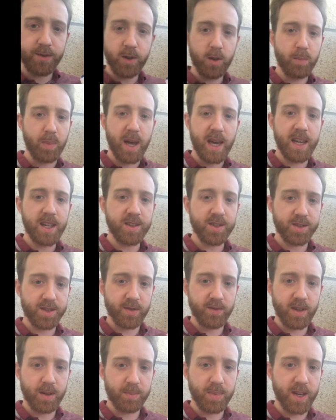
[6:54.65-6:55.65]
a few pages
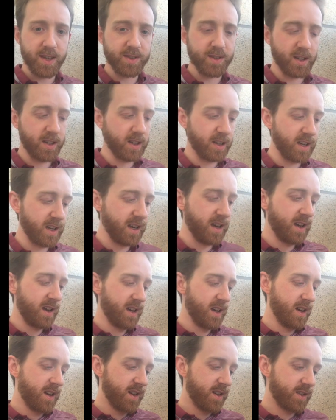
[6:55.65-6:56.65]
of it basically.
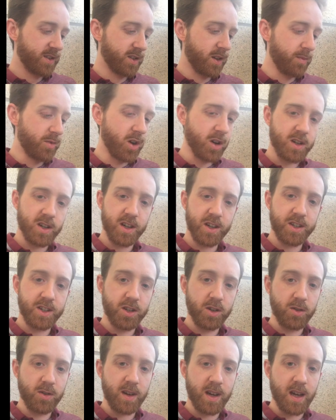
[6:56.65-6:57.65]
So I'm not going to
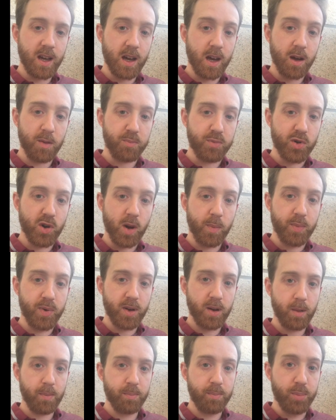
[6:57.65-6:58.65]
do a
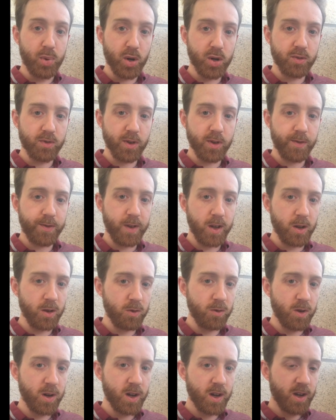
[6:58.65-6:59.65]
proper book
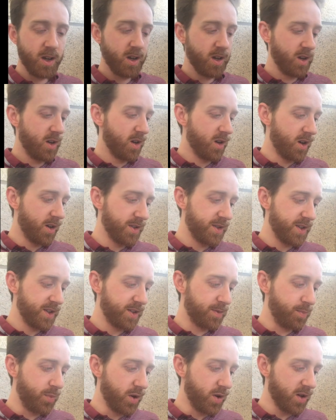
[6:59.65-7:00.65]
review on
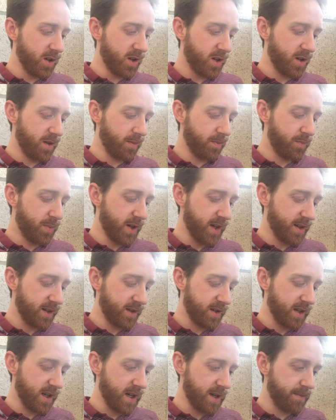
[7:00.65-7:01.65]
this book,
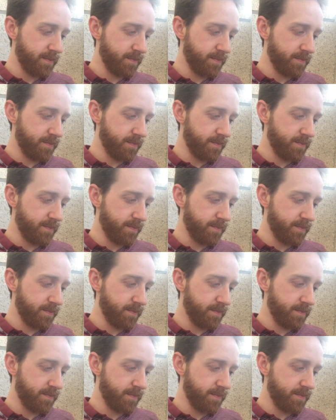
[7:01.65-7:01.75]
but